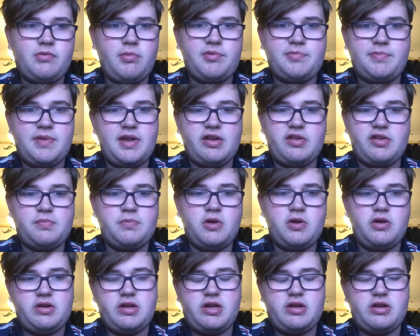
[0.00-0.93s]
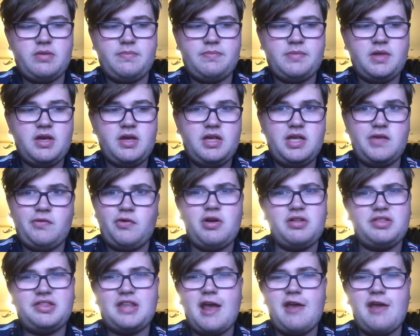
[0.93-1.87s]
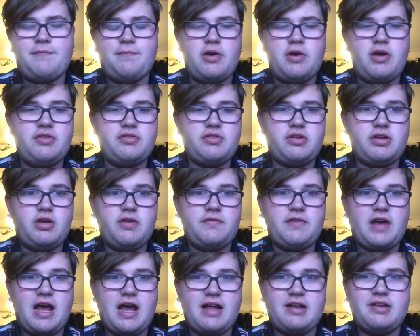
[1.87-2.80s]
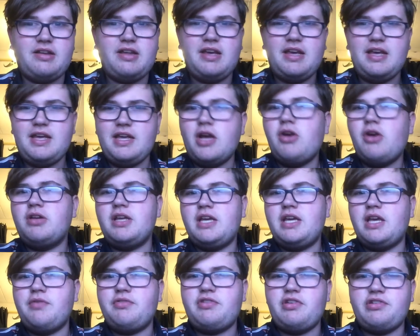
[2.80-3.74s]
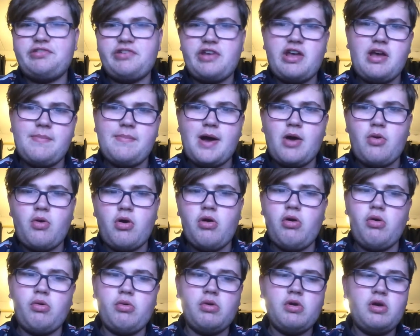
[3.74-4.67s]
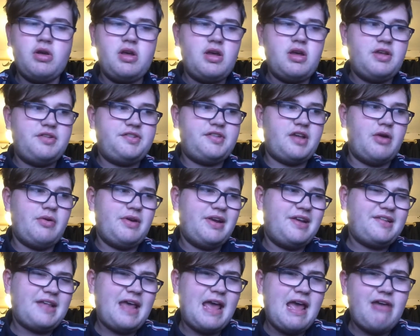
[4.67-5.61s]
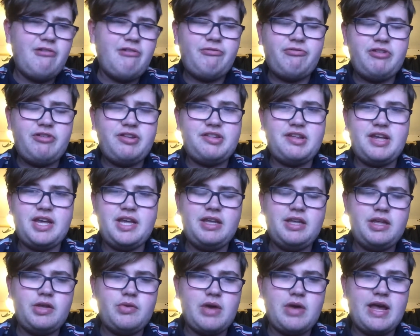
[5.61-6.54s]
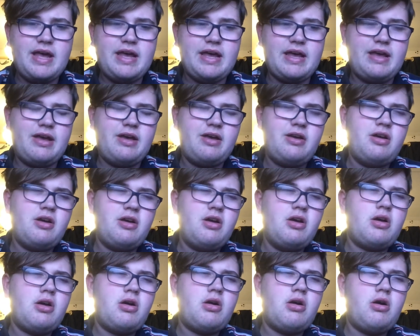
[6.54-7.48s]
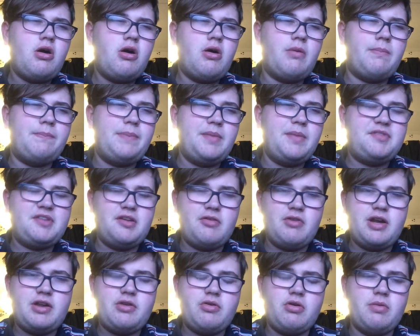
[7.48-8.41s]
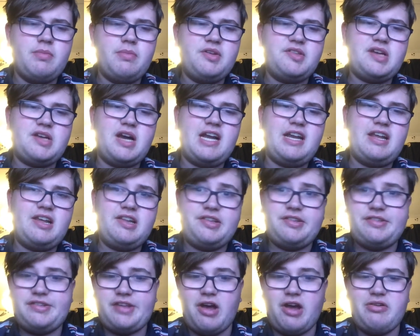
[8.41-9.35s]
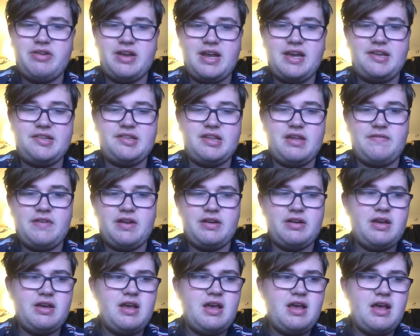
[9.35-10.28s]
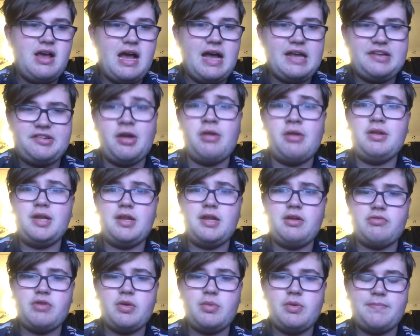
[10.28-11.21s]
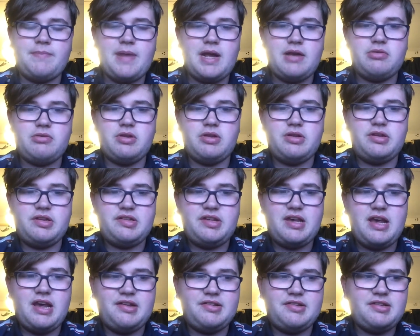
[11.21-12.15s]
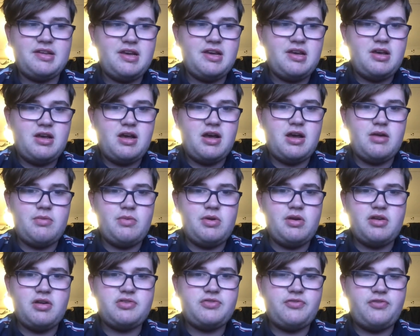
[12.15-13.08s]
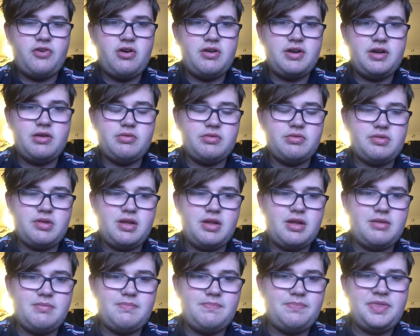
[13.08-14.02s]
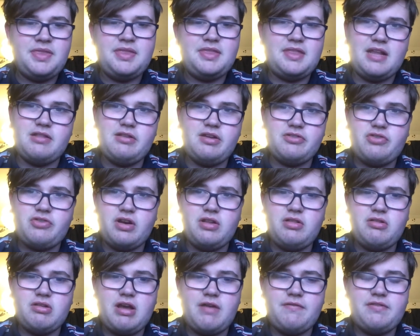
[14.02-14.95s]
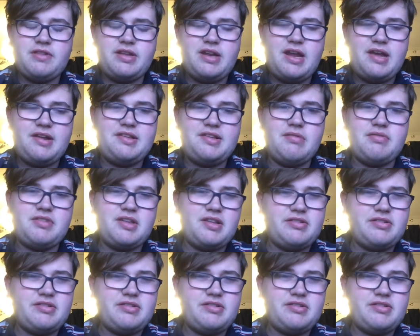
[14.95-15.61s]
Grimsby in his blood, and um, you've got Dave Burns on the other hand. He only gives a shit about Hull. So it's everything you hear on BBC Radio Humberside is so negative, negative. and I totally agree with Michael in this case. Uh, we lost 4 0, and they're look, trying to look out for the negatives.